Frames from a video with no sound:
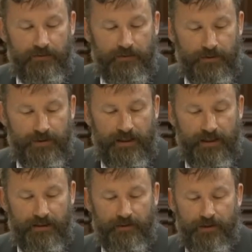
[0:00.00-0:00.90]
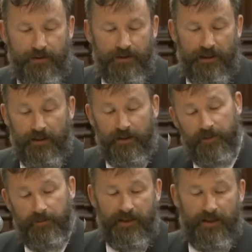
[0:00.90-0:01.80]
14 recorded
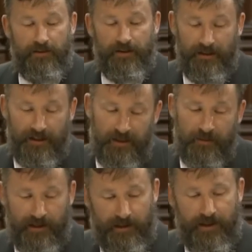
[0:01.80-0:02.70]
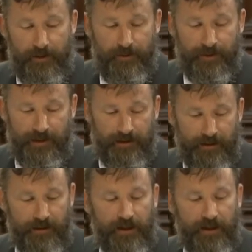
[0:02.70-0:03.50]
aluminum at 190 micrograms per liter.